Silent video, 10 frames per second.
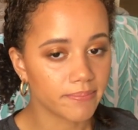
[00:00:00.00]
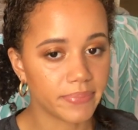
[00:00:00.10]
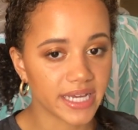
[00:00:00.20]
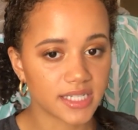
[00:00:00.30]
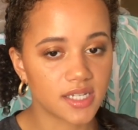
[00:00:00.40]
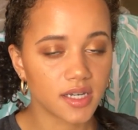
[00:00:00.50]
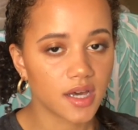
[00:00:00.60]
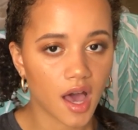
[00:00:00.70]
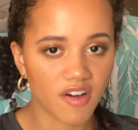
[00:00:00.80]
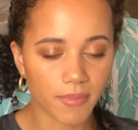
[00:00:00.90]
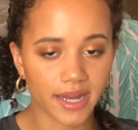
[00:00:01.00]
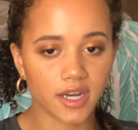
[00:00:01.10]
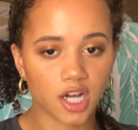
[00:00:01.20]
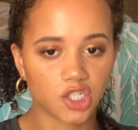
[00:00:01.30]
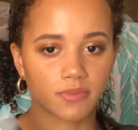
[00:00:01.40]
bit of my
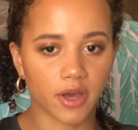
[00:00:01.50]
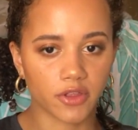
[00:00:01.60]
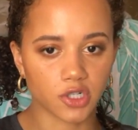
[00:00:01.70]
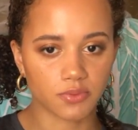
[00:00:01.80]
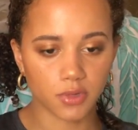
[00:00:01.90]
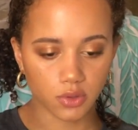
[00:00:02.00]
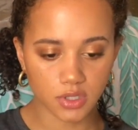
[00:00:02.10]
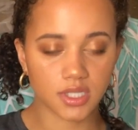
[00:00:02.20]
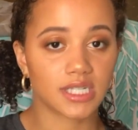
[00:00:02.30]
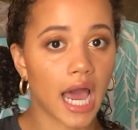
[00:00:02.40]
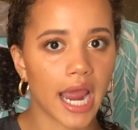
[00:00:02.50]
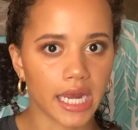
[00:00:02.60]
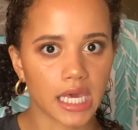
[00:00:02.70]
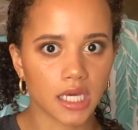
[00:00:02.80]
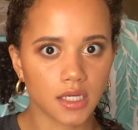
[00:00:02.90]
Not Your Mother's mousse.
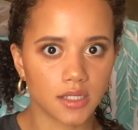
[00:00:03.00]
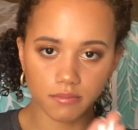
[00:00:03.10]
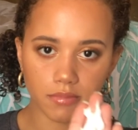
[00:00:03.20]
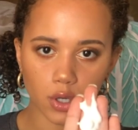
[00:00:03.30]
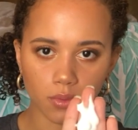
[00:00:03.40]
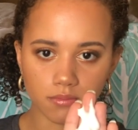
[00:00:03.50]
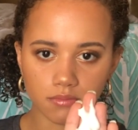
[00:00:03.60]
Tiny. Boom.